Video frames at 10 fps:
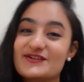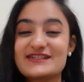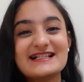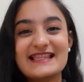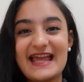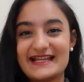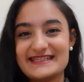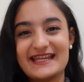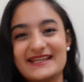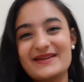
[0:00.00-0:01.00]
Till
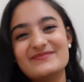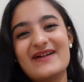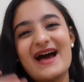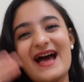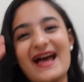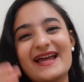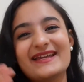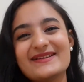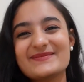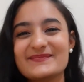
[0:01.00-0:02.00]
then, take care.
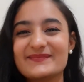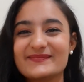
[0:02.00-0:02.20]
Bye.